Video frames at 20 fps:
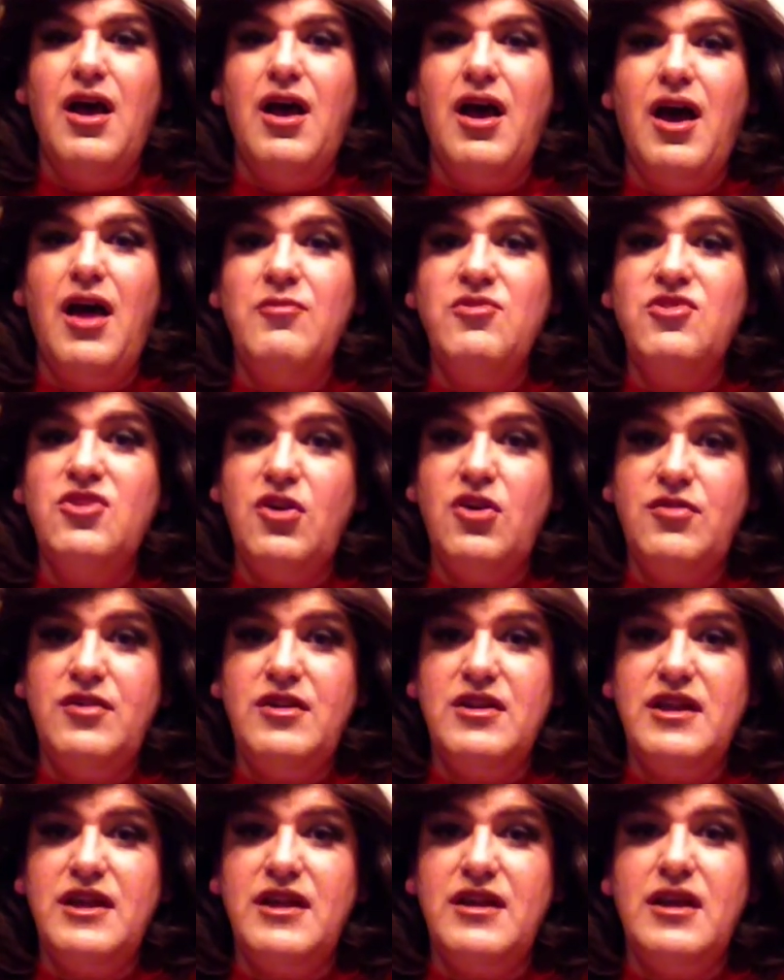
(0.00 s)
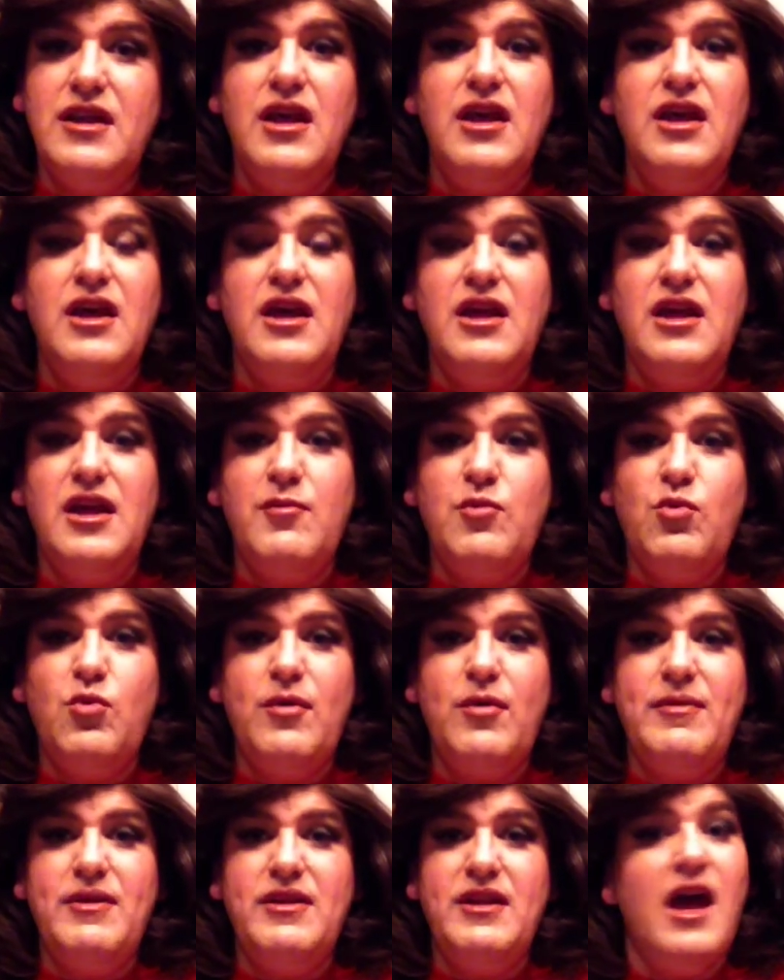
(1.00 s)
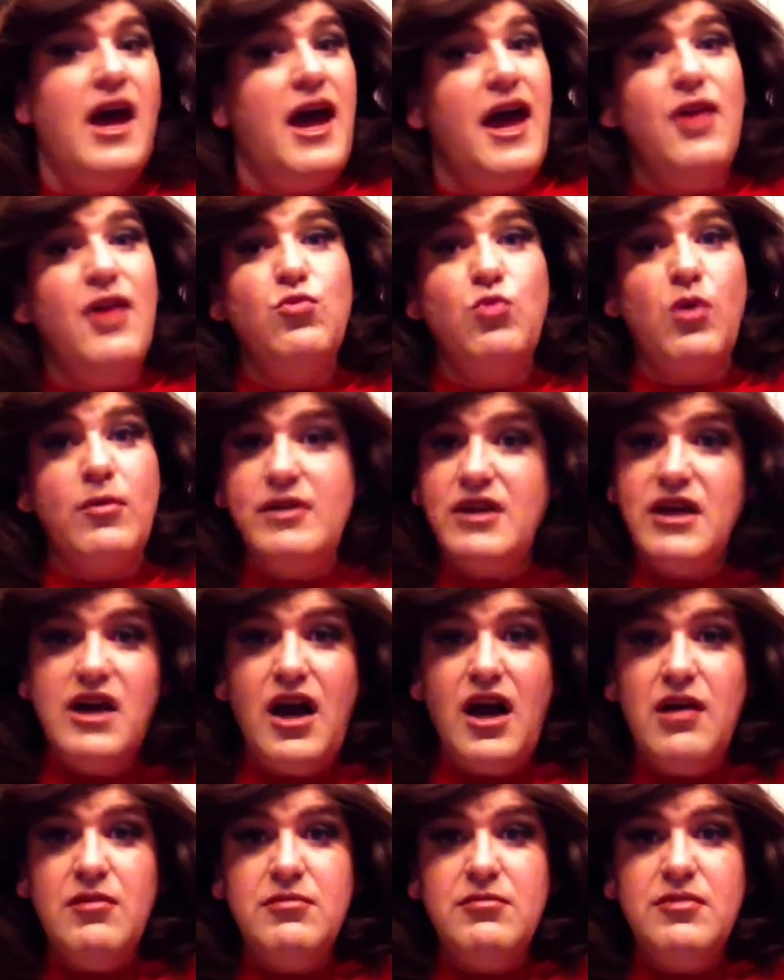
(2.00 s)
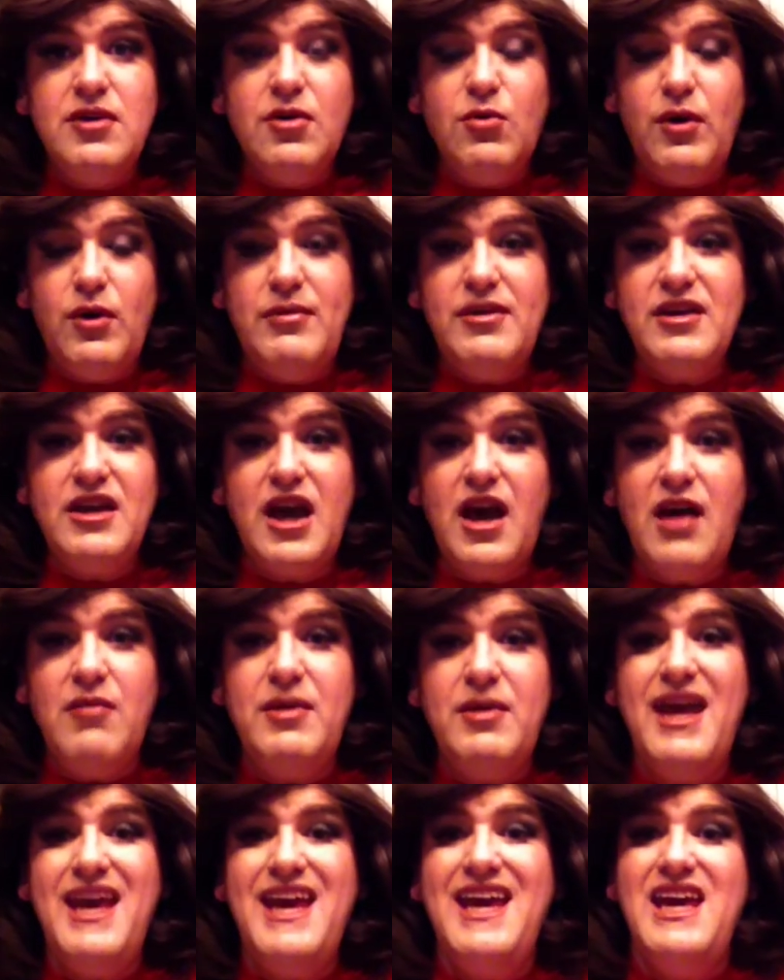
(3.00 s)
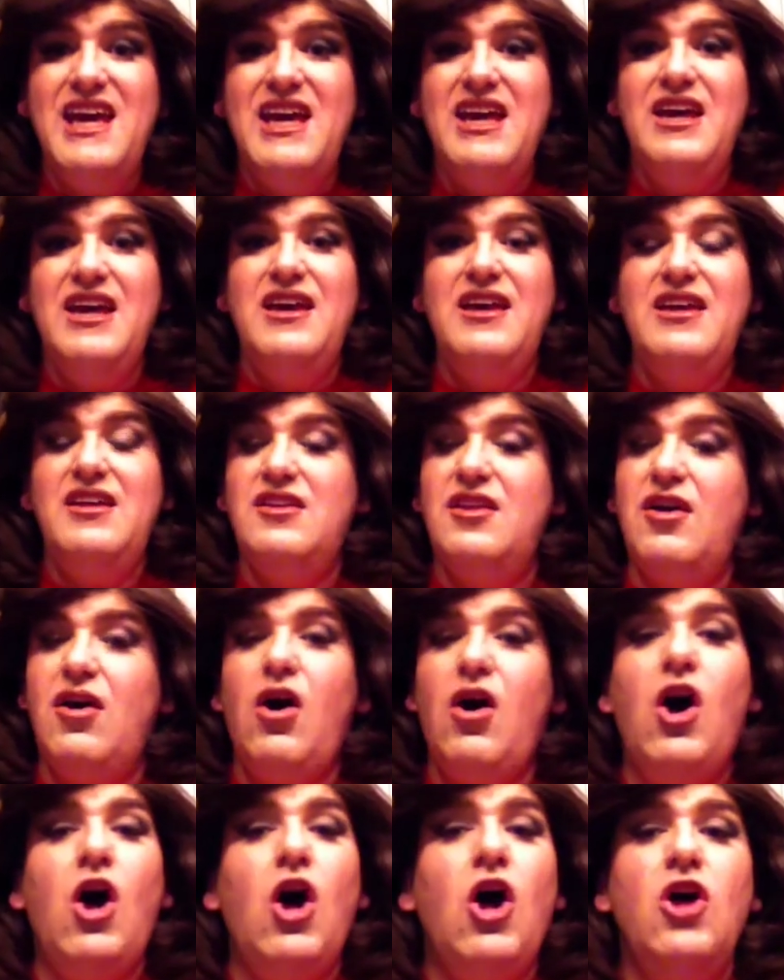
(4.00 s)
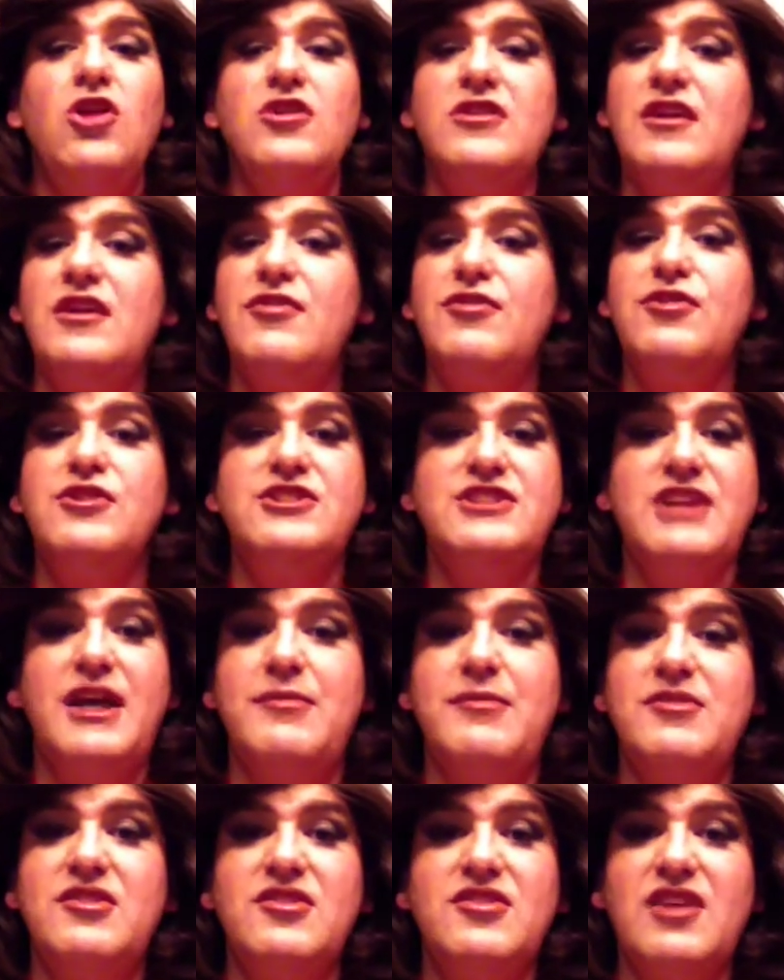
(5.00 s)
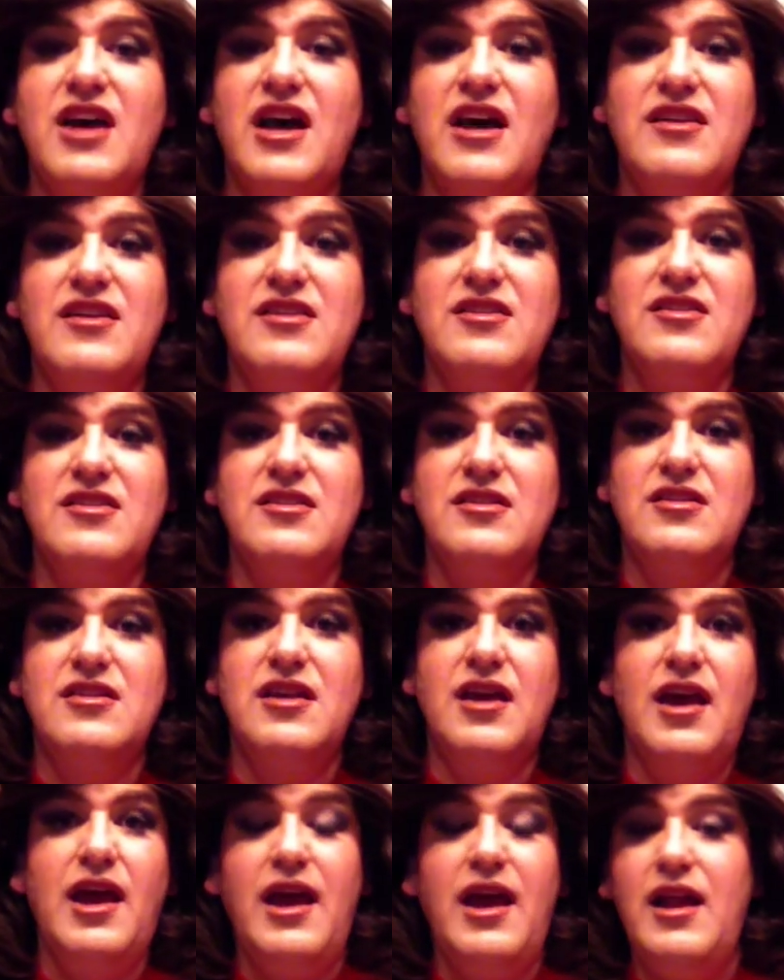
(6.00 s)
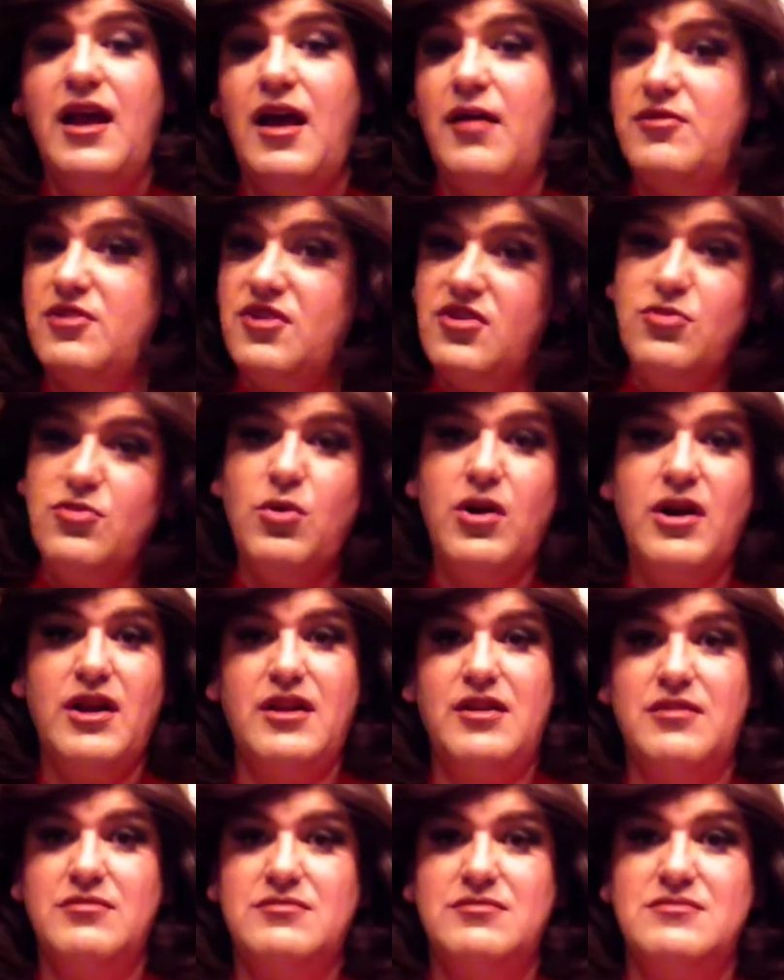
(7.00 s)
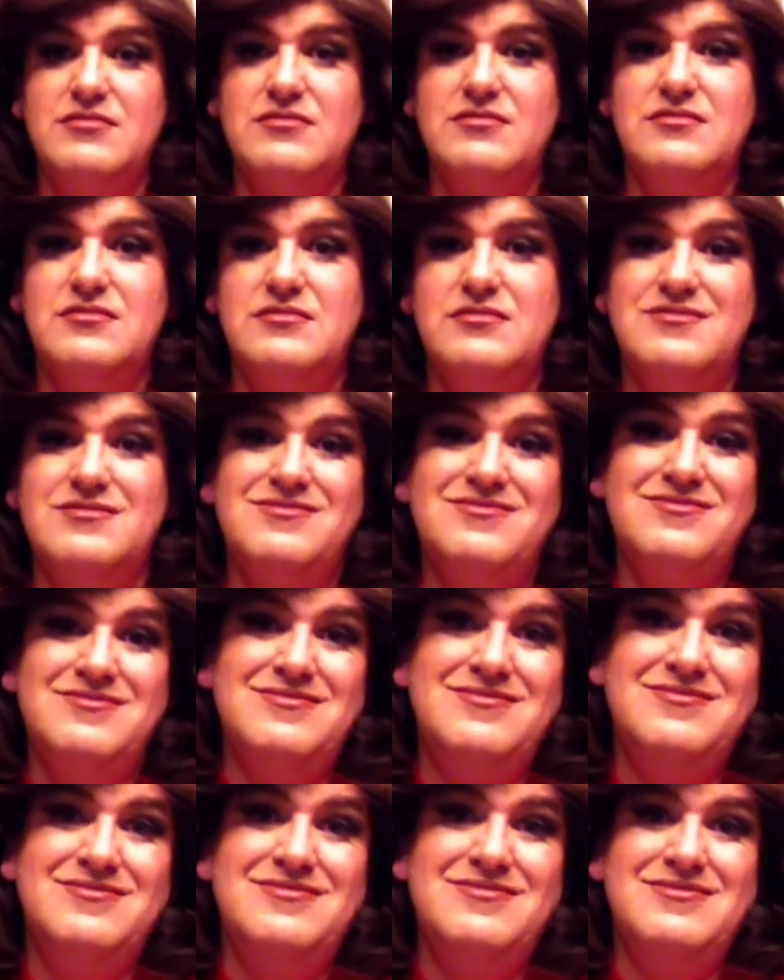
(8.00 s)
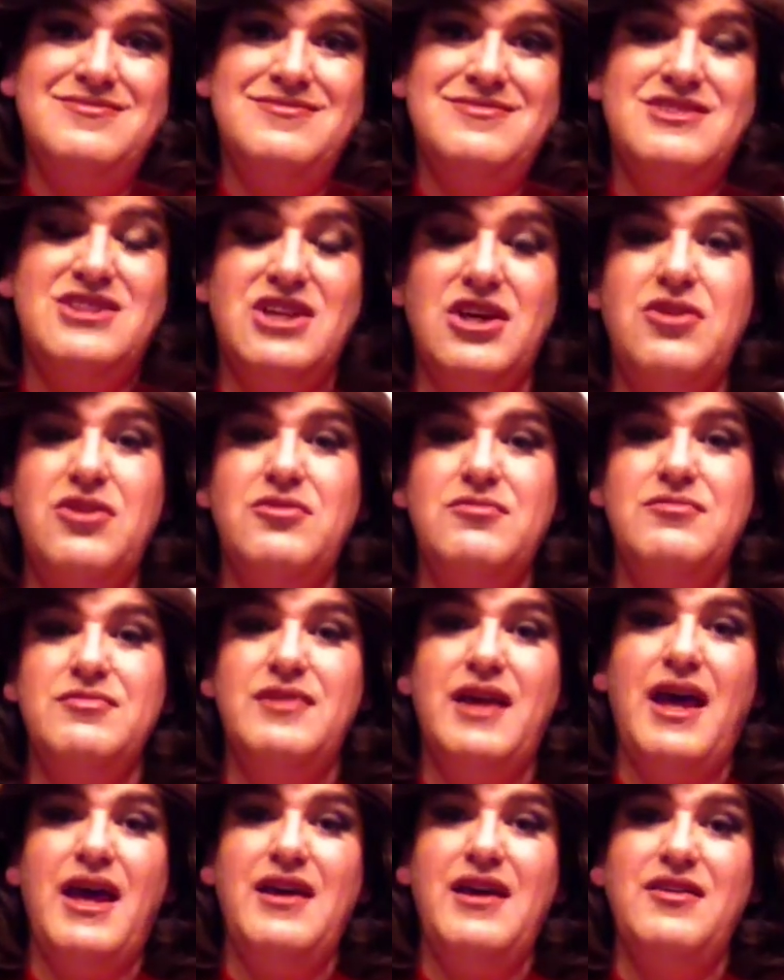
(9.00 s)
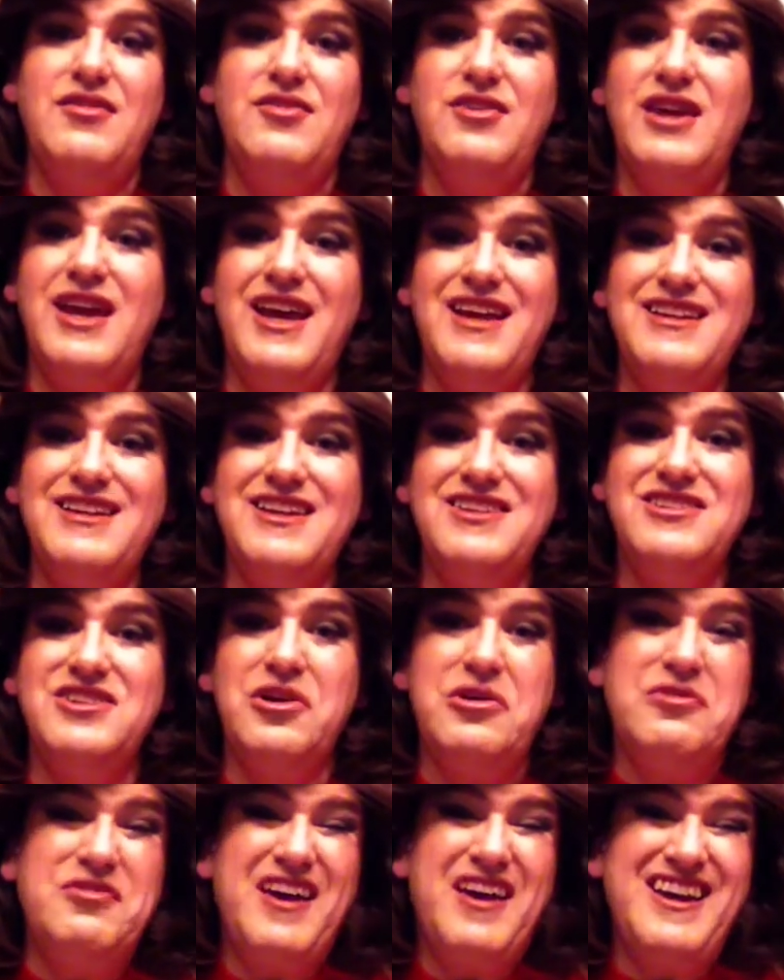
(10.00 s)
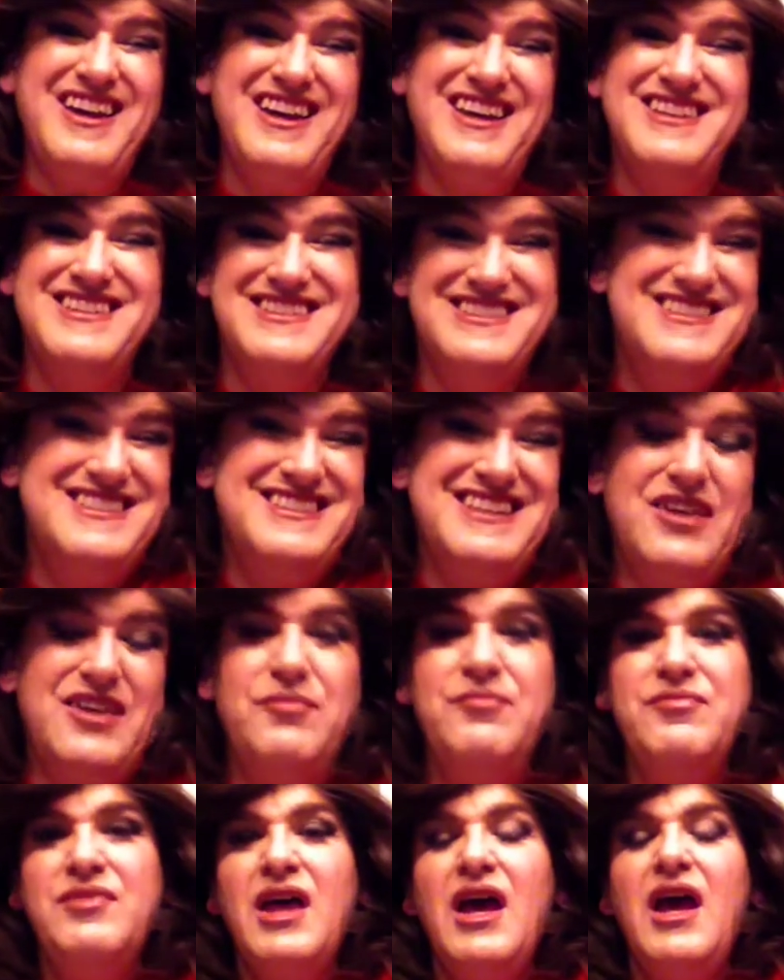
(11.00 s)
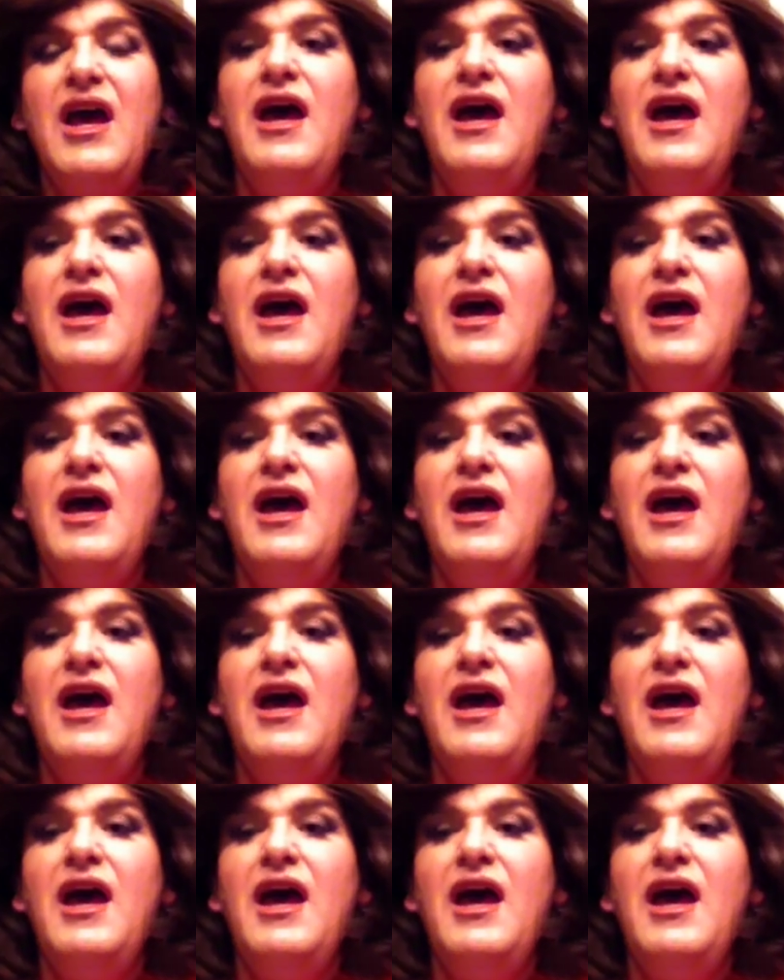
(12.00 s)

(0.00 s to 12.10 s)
I'm Sophie Lynn, and I'm a woman. And women come in all different shapes and sizes. And I'm just one of them. So, hey, if you can't take a joke, fuck yeah."